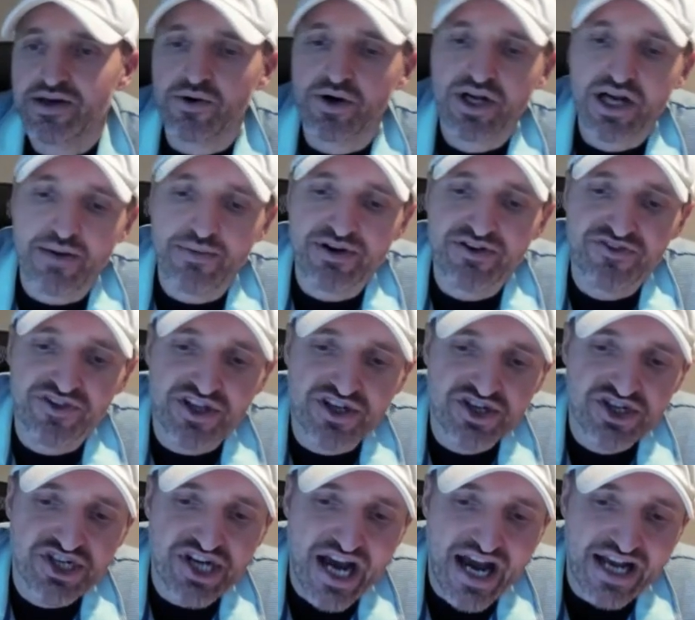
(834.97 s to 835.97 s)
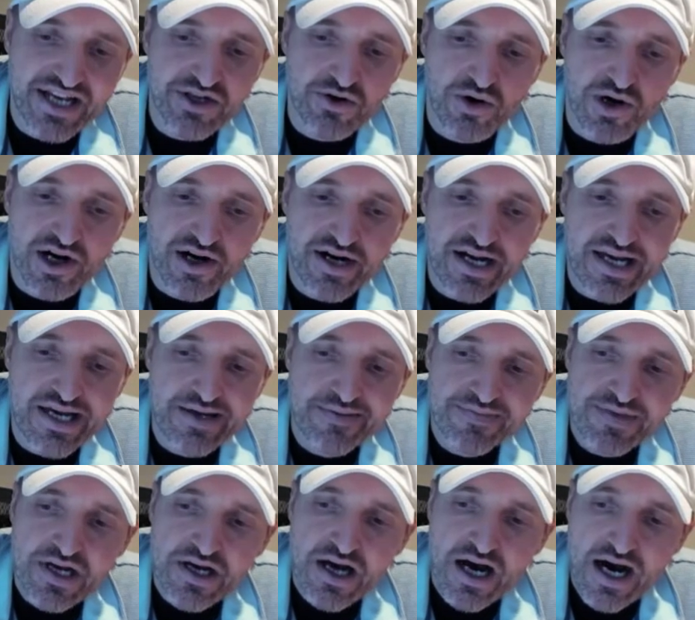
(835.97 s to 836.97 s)
They were coming for the January.
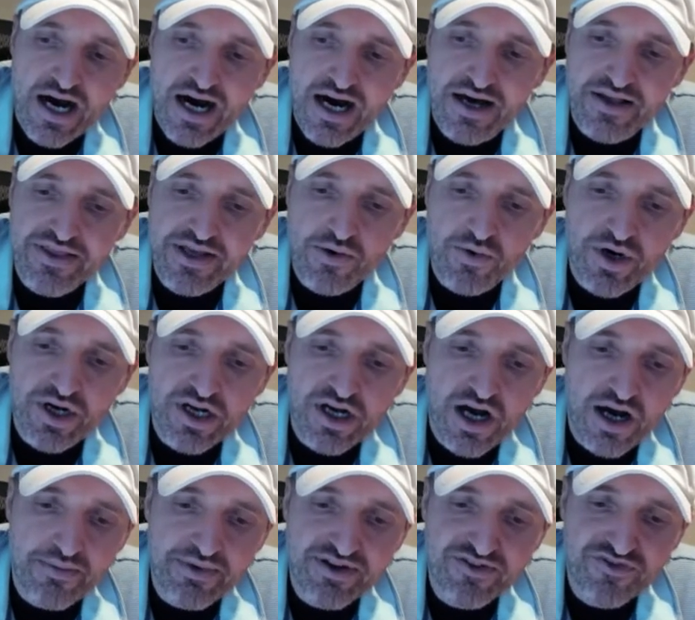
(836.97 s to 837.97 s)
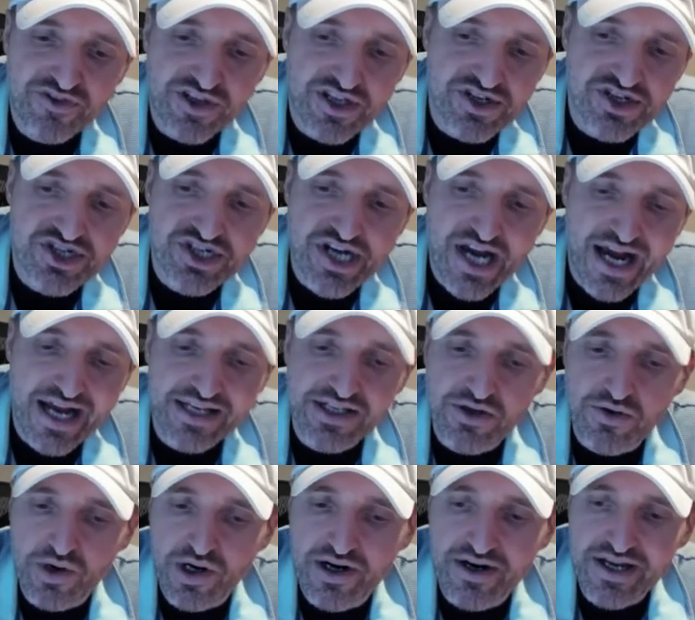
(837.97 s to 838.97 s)
Uh, they were coming for the
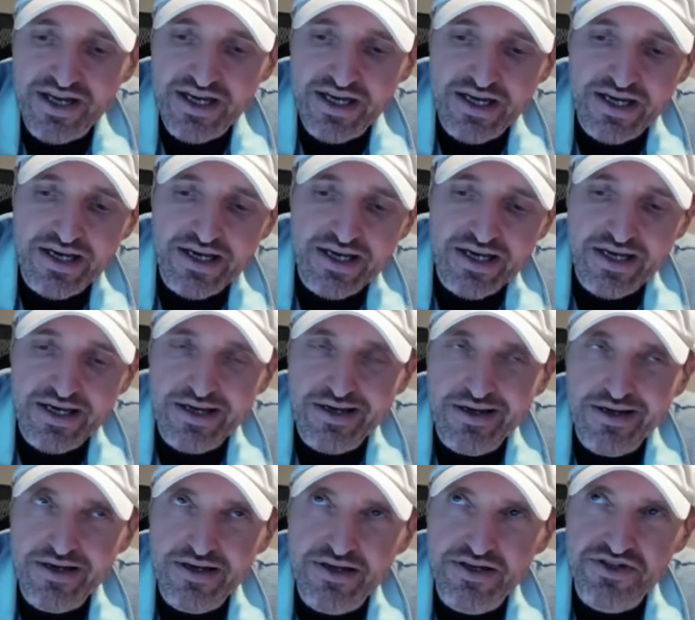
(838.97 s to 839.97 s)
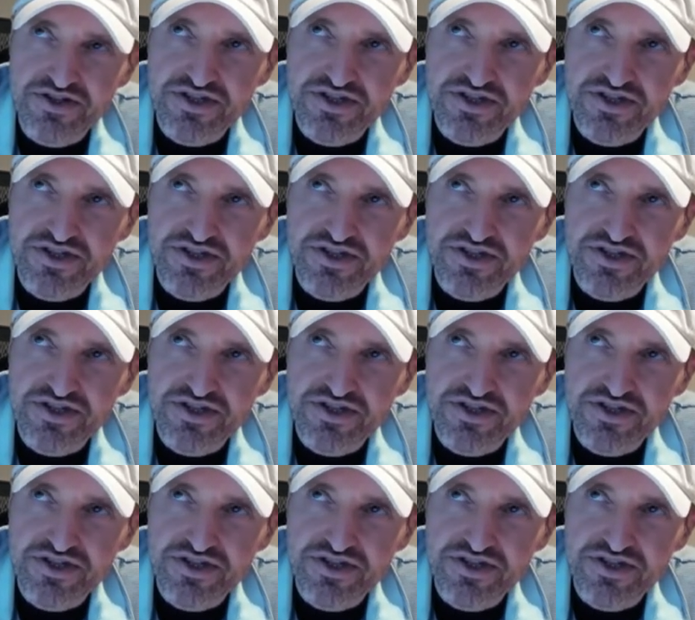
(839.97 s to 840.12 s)
January